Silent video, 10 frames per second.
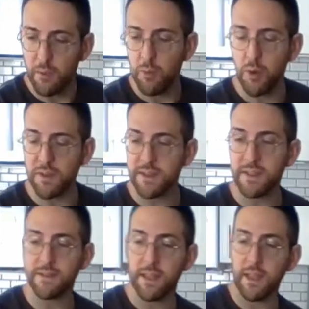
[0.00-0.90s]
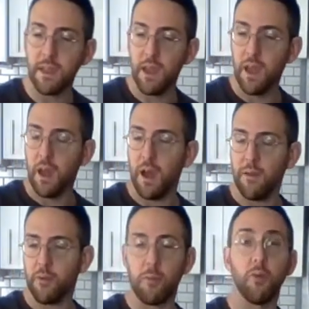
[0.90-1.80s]
more seasoning
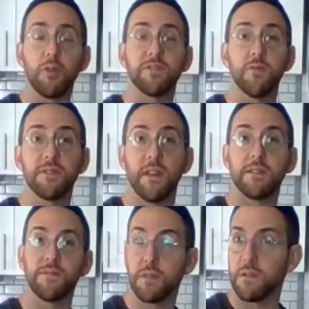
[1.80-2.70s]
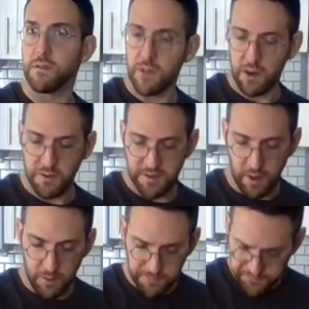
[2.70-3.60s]
or more soy sauce for,
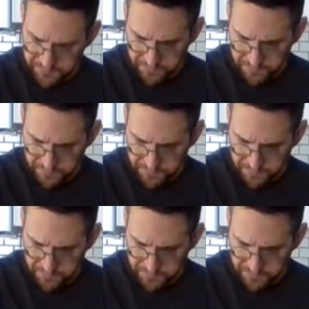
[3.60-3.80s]
salt,